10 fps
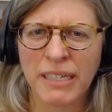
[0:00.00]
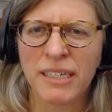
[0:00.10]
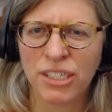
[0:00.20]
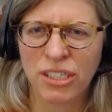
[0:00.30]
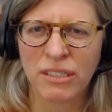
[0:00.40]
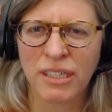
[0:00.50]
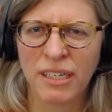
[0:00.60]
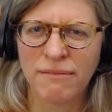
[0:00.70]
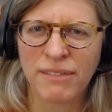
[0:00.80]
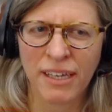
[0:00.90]

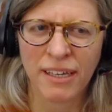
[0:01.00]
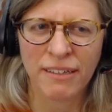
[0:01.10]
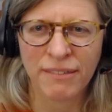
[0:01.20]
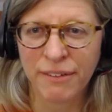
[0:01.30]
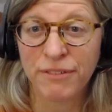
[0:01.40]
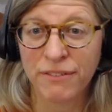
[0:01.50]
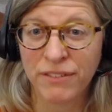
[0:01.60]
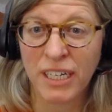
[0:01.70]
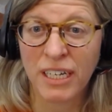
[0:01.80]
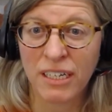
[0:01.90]
Initially, say like
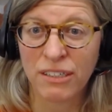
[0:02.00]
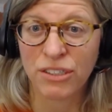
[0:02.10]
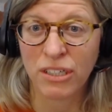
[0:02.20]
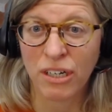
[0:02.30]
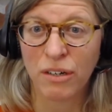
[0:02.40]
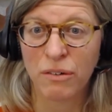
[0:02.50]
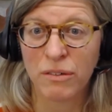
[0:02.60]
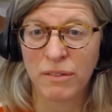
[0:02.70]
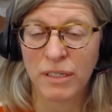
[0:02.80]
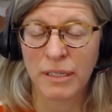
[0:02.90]
15 years
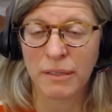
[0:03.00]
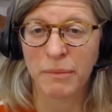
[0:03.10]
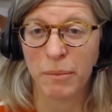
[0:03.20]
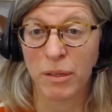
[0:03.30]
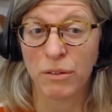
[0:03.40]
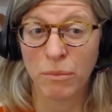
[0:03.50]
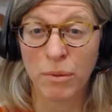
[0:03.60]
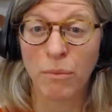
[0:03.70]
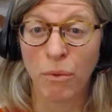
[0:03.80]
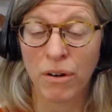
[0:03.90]
ago, maybe a little
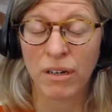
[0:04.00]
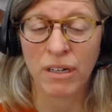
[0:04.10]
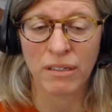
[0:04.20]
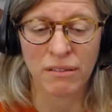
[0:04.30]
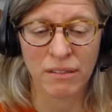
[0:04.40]
bit more,